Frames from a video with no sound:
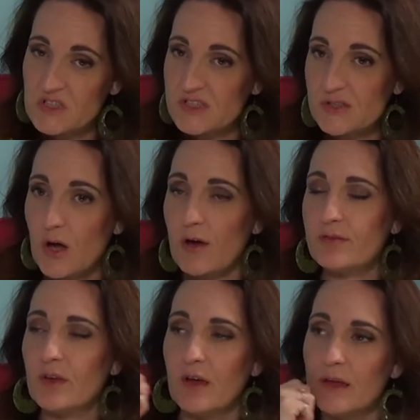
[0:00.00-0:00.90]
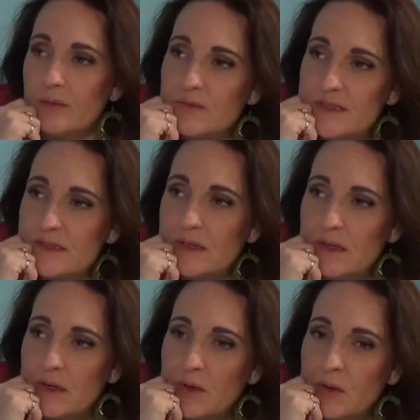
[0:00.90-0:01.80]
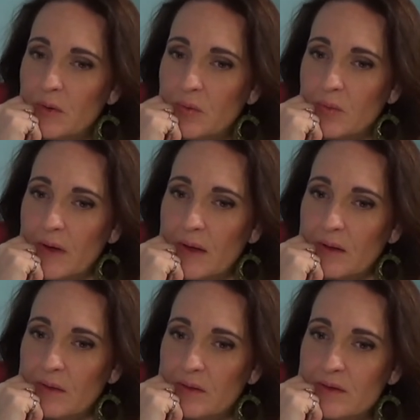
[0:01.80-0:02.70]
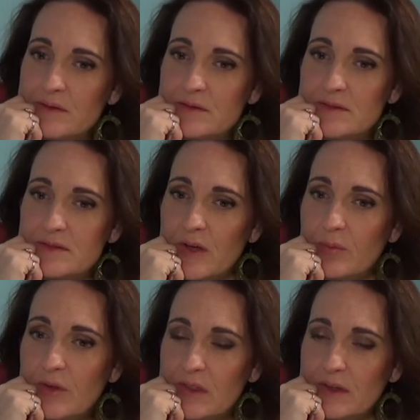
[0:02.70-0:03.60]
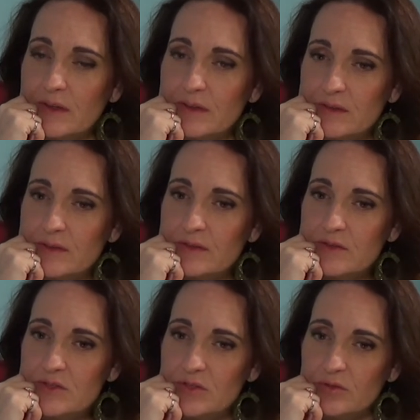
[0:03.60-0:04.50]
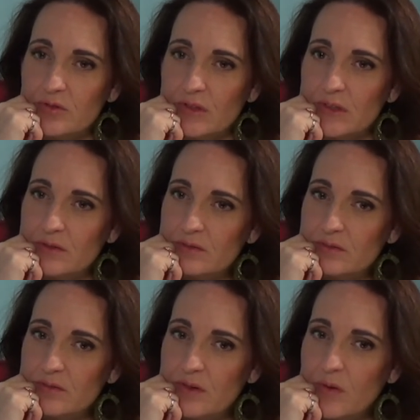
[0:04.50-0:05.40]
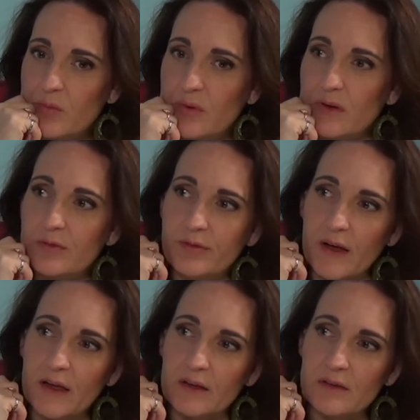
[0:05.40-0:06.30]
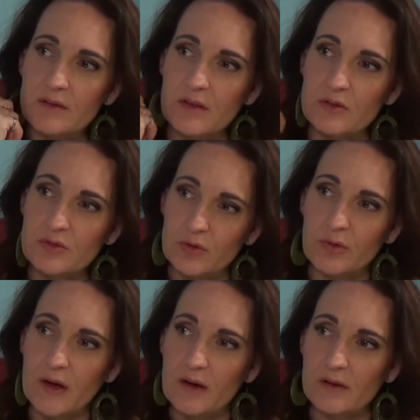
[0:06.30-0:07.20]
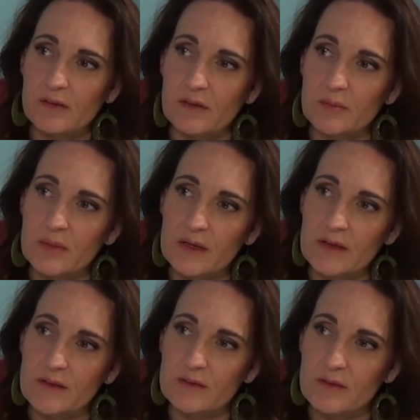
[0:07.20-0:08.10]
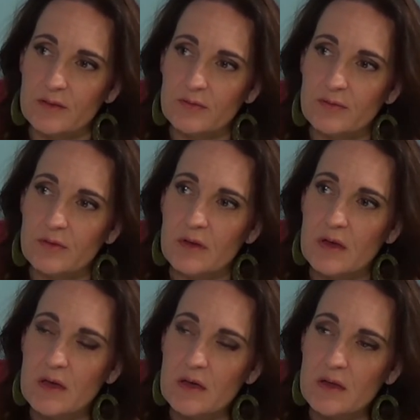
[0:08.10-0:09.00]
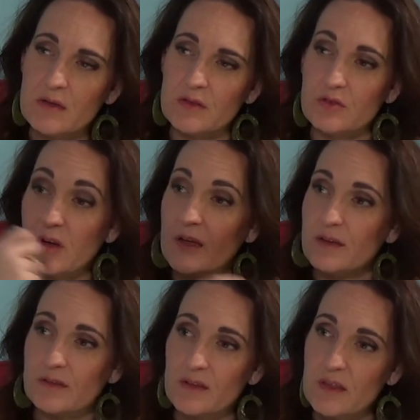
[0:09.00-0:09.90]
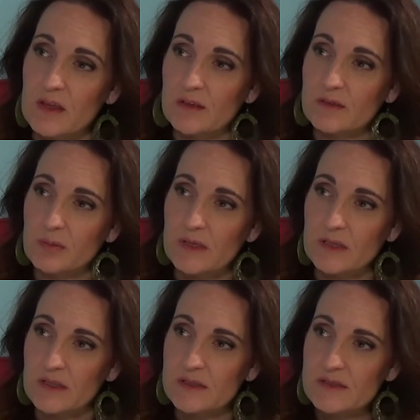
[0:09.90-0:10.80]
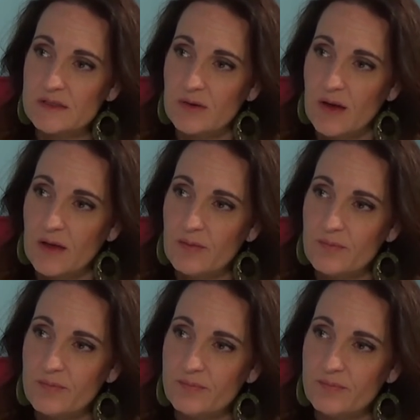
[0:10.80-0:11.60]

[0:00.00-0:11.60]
soft times when some of these children will find their true character because of the trials that they experience, right?